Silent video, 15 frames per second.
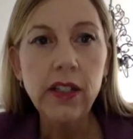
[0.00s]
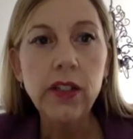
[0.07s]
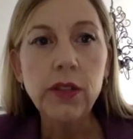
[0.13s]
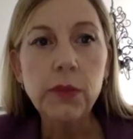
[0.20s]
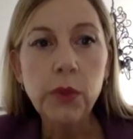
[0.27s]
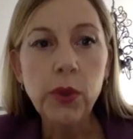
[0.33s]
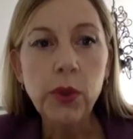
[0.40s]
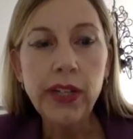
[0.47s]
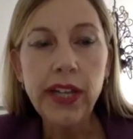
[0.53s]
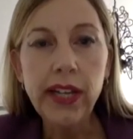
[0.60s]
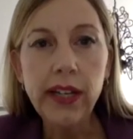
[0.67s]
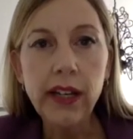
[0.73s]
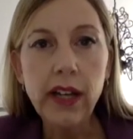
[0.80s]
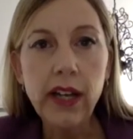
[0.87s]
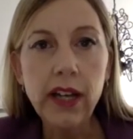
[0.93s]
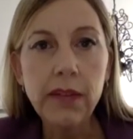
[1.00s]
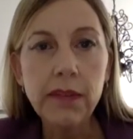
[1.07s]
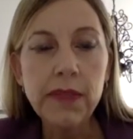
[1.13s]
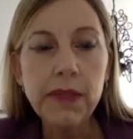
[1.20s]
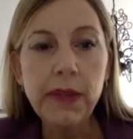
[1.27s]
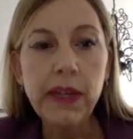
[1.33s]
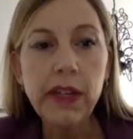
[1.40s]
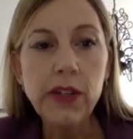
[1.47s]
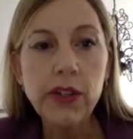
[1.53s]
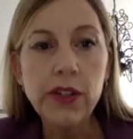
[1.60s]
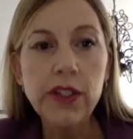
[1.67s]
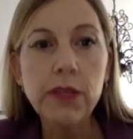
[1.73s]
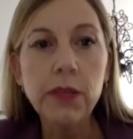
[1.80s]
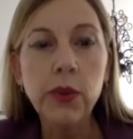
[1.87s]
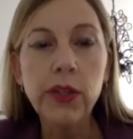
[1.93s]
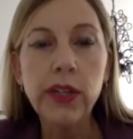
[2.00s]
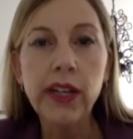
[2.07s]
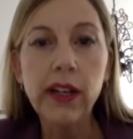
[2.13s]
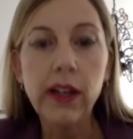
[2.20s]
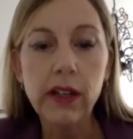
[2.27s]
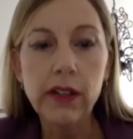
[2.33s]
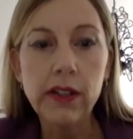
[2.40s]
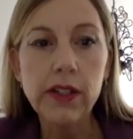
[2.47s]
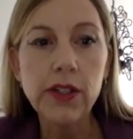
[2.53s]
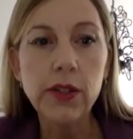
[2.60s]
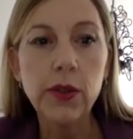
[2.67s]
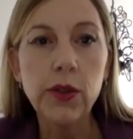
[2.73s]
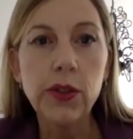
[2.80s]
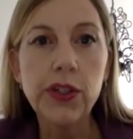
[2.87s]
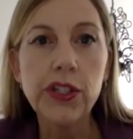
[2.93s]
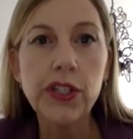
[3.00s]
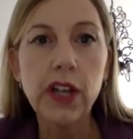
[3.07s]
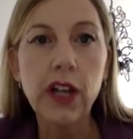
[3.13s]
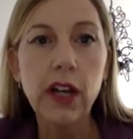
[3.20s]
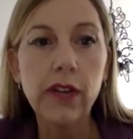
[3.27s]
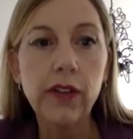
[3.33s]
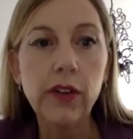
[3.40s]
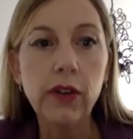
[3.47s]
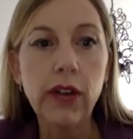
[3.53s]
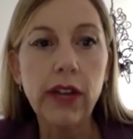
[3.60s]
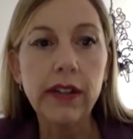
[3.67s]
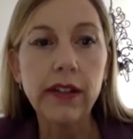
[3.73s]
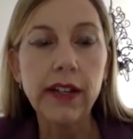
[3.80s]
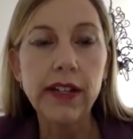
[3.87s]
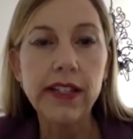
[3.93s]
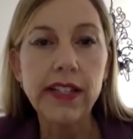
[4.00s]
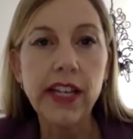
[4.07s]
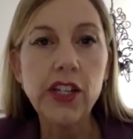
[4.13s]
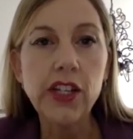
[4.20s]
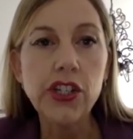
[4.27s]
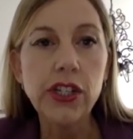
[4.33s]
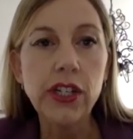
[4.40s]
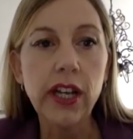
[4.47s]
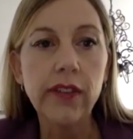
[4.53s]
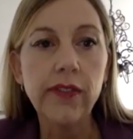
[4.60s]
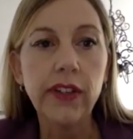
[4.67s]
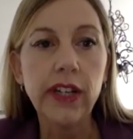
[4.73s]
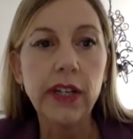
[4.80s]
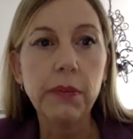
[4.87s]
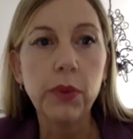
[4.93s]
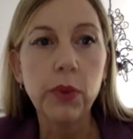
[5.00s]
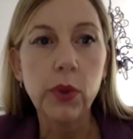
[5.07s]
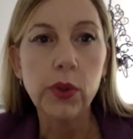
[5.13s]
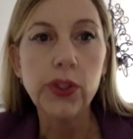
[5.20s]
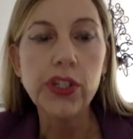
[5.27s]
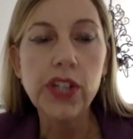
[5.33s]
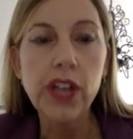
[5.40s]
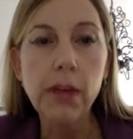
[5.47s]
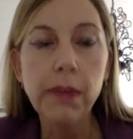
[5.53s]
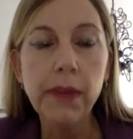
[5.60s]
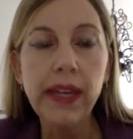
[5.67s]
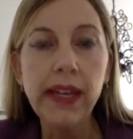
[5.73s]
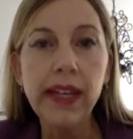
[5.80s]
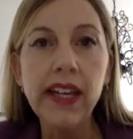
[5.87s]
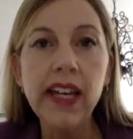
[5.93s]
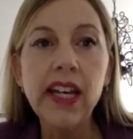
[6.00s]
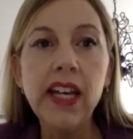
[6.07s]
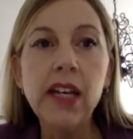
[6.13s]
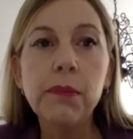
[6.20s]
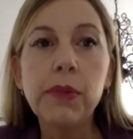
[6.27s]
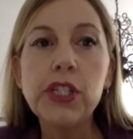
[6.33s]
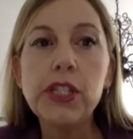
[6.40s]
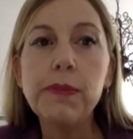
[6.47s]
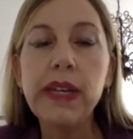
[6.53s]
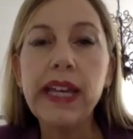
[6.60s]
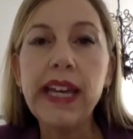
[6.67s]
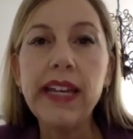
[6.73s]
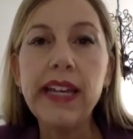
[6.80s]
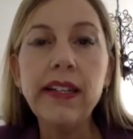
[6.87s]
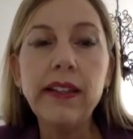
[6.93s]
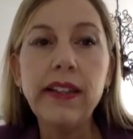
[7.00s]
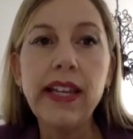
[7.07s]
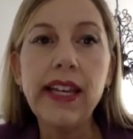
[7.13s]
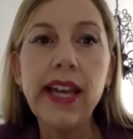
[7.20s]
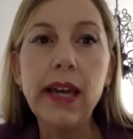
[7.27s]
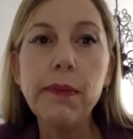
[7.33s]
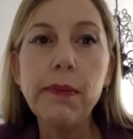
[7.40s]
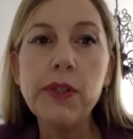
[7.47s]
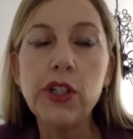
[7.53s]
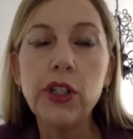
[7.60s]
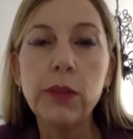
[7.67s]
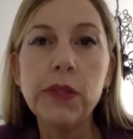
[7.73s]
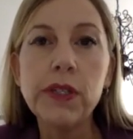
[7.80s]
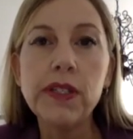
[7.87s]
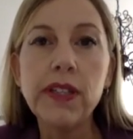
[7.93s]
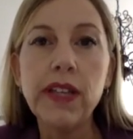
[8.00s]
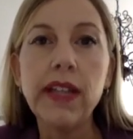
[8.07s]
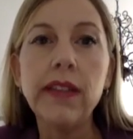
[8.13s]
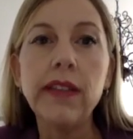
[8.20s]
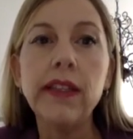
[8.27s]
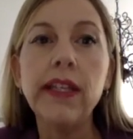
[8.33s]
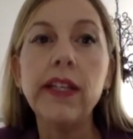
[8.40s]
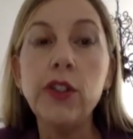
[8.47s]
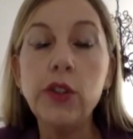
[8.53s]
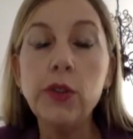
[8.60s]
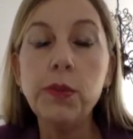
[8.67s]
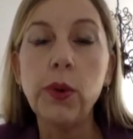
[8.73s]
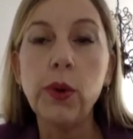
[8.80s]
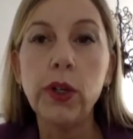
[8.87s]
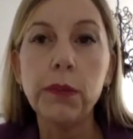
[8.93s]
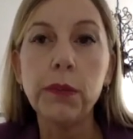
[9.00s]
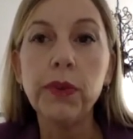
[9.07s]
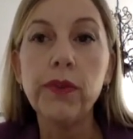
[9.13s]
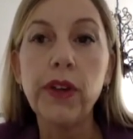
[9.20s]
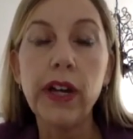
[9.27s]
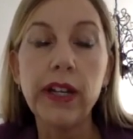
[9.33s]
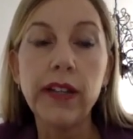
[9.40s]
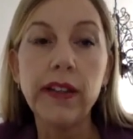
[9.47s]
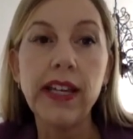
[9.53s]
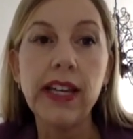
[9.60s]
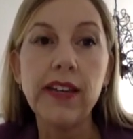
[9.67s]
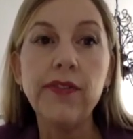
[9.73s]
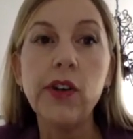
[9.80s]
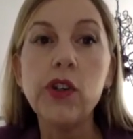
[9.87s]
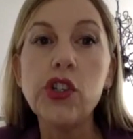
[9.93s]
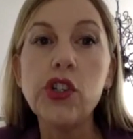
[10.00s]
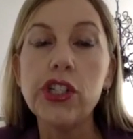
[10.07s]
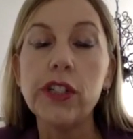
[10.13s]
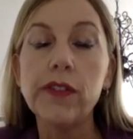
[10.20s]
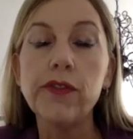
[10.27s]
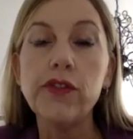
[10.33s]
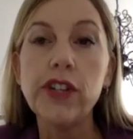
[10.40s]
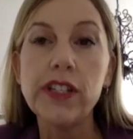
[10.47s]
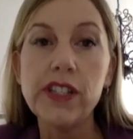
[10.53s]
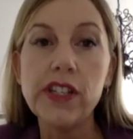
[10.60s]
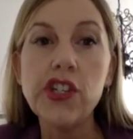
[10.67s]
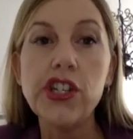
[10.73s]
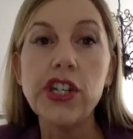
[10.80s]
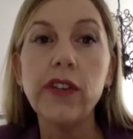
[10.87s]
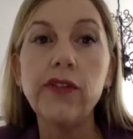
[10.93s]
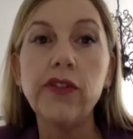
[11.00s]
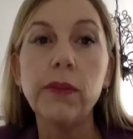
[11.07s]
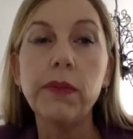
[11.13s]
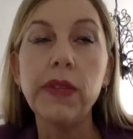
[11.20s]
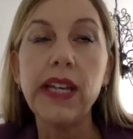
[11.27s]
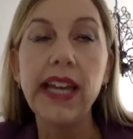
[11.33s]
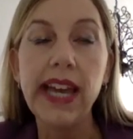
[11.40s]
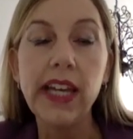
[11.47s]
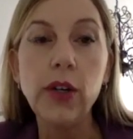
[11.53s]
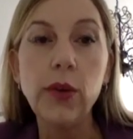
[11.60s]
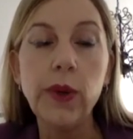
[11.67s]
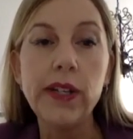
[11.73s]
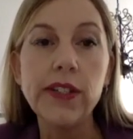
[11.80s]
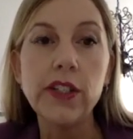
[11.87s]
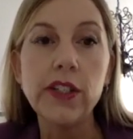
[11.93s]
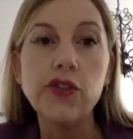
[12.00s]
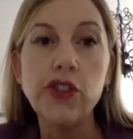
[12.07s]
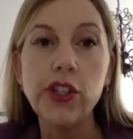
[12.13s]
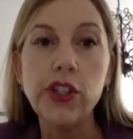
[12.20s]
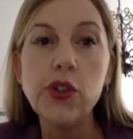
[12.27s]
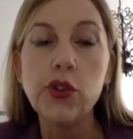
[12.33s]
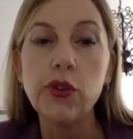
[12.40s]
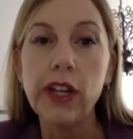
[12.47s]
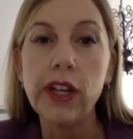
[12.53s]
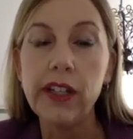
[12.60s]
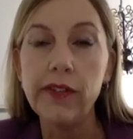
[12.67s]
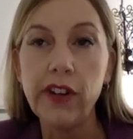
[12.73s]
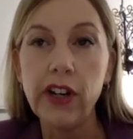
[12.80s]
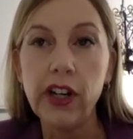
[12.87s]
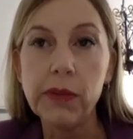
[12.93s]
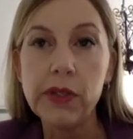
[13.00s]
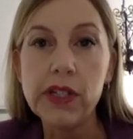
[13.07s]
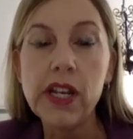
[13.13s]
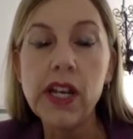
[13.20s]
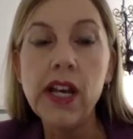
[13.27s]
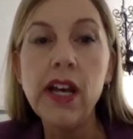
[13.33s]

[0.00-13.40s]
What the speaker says: Good morning. I'm speaking to you this morning on disorders of keratinisation, a very broad topic. But to begin, the epidermis in the newborn provide the function of transitioning from the aqueous intrauterine environment